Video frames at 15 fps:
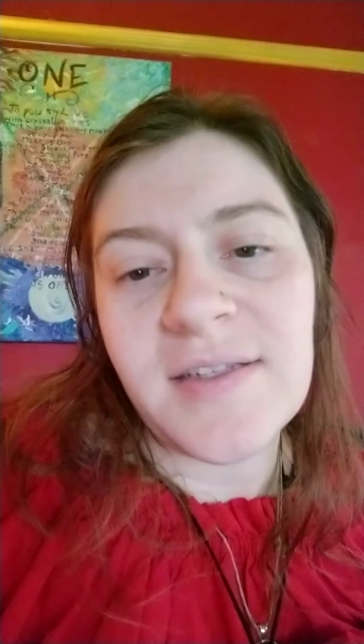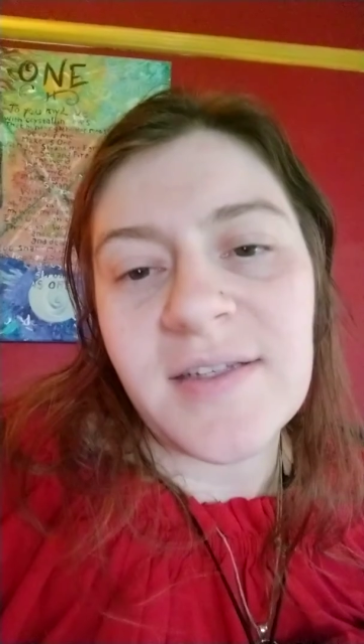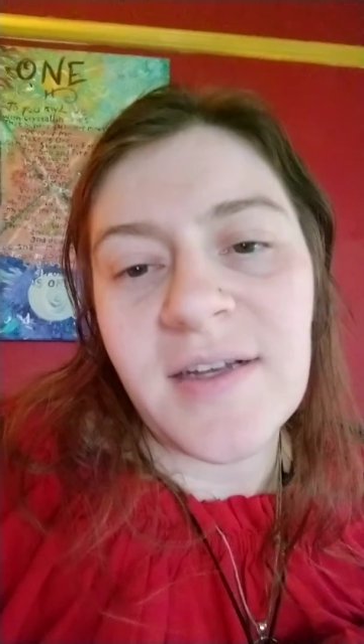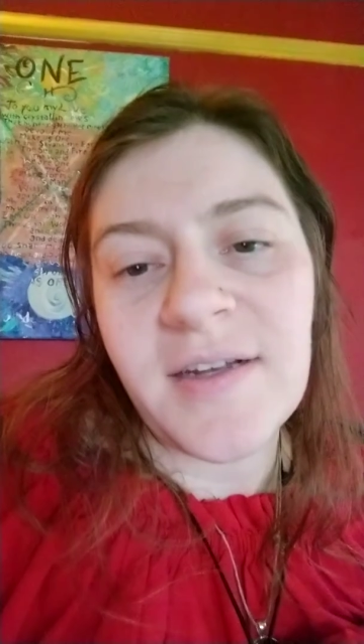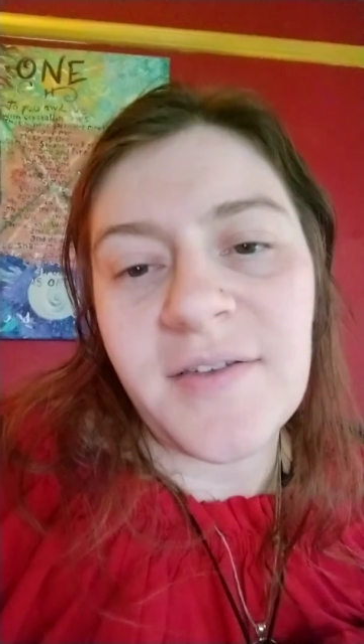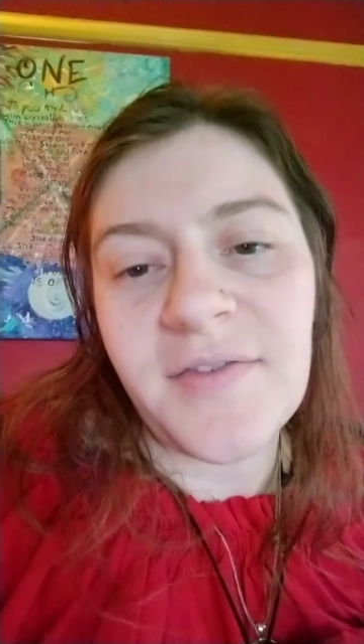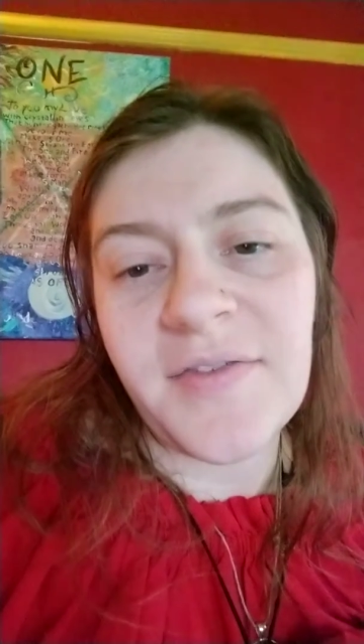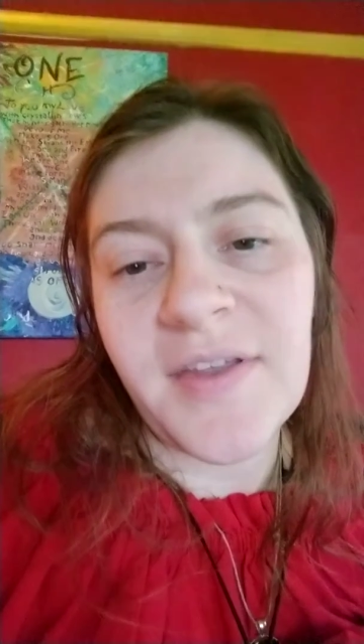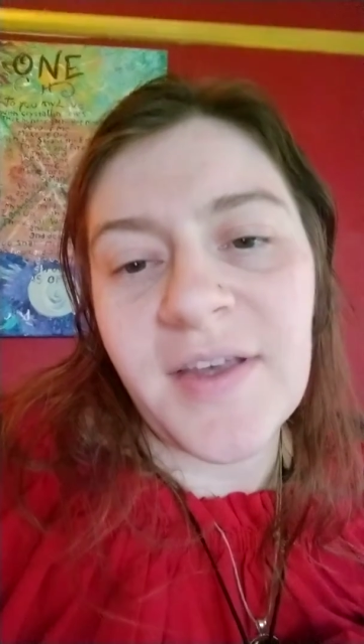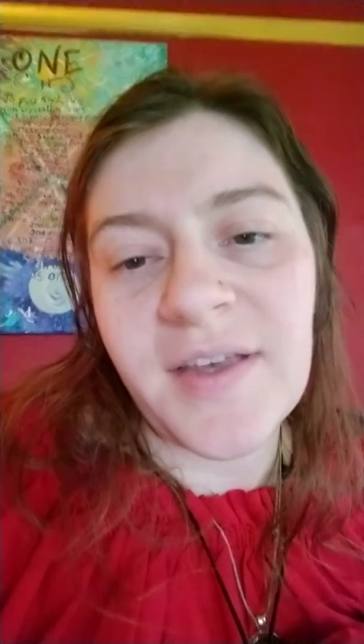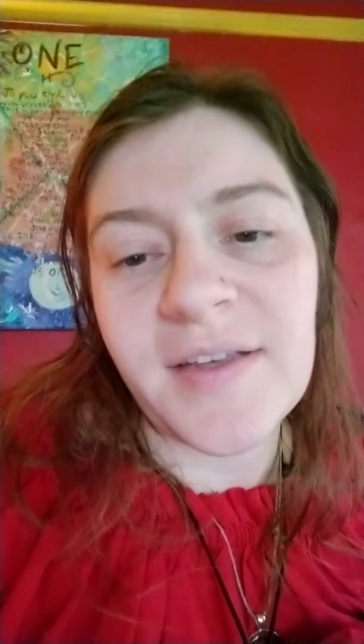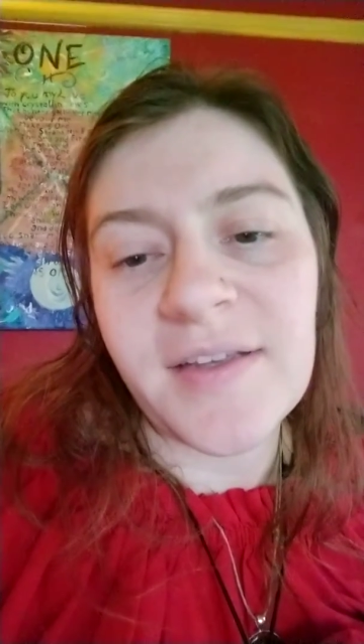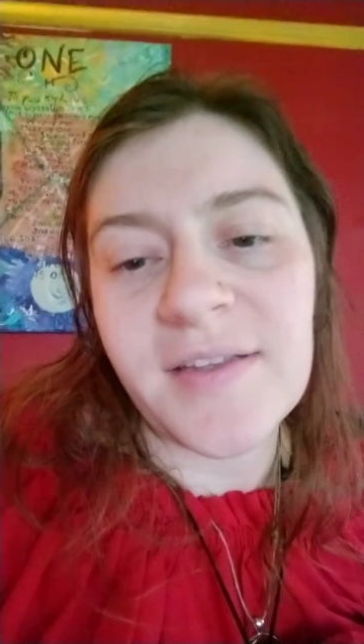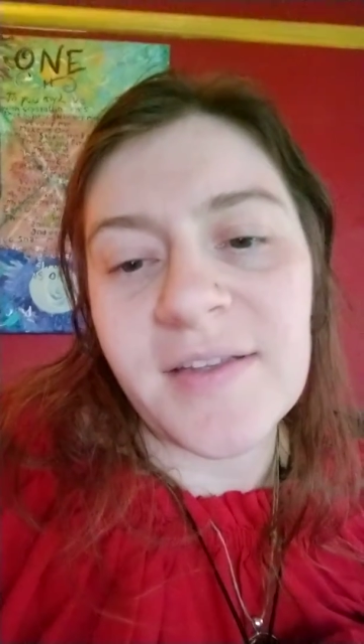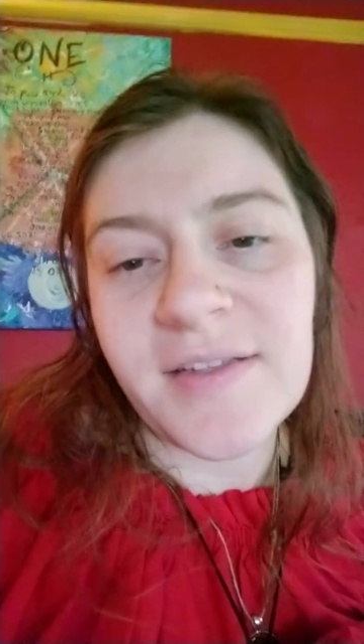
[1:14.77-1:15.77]
side of
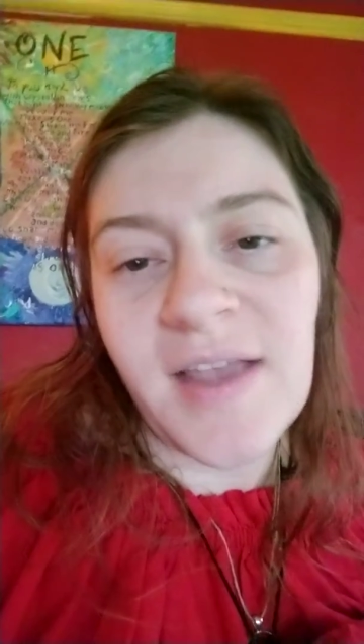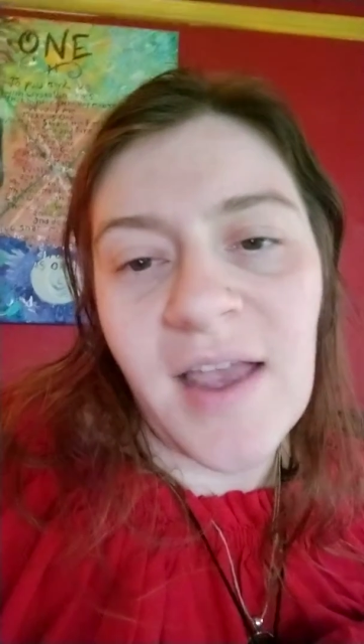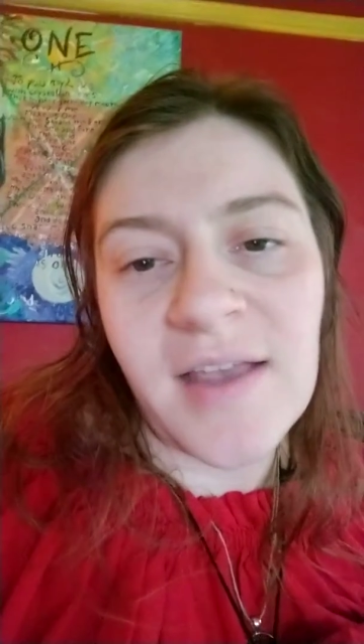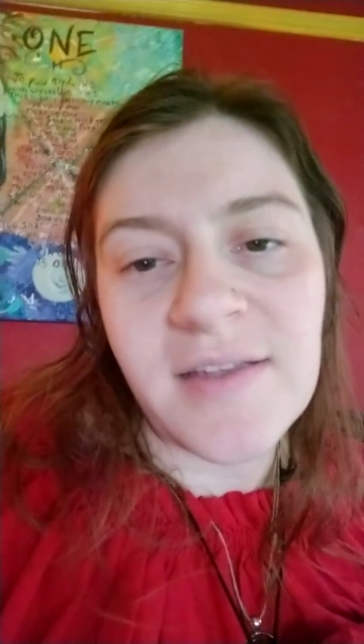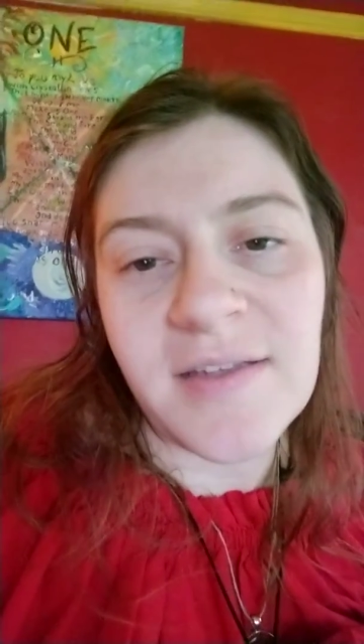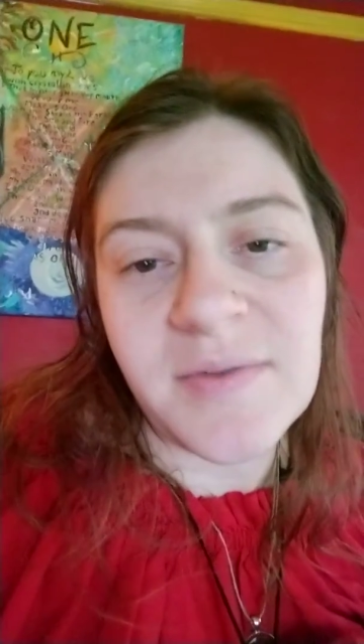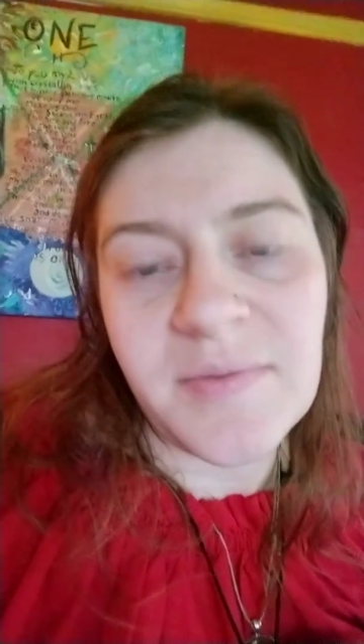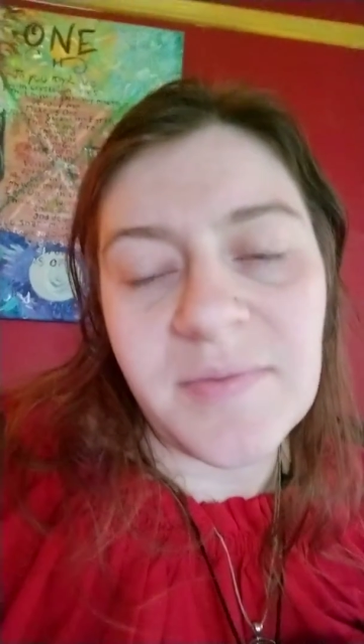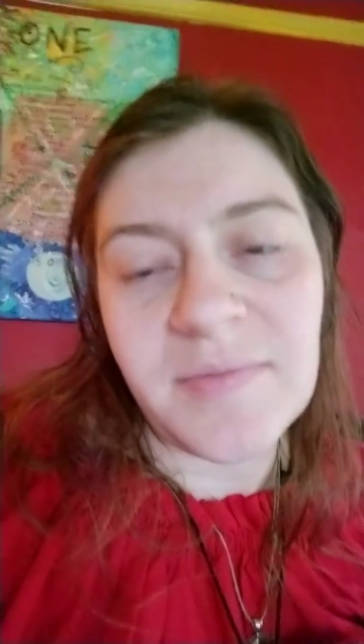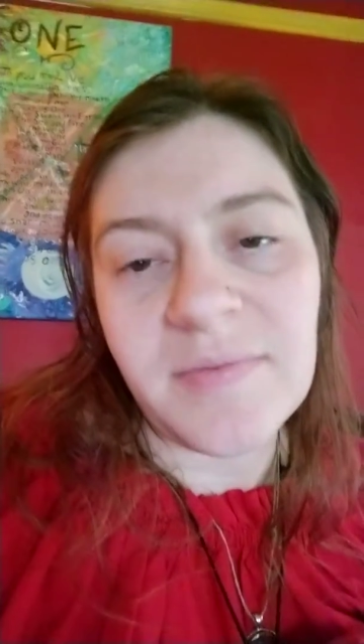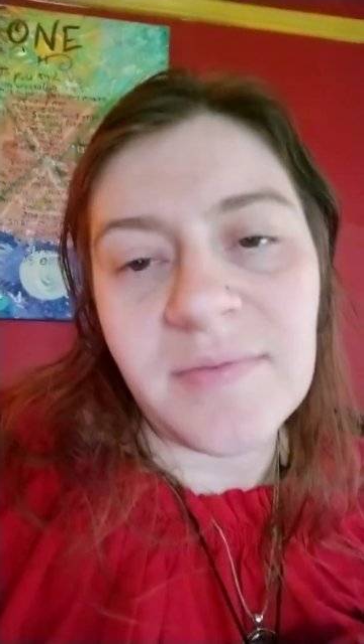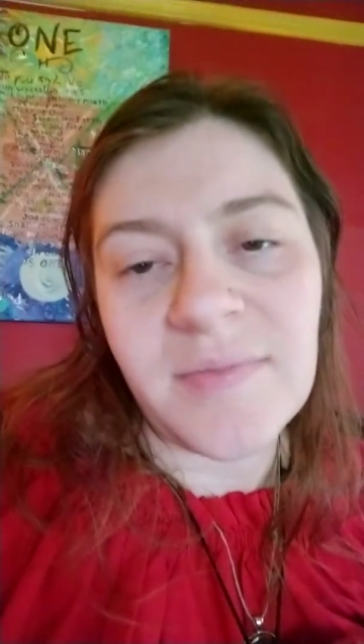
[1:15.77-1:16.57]
things hasn't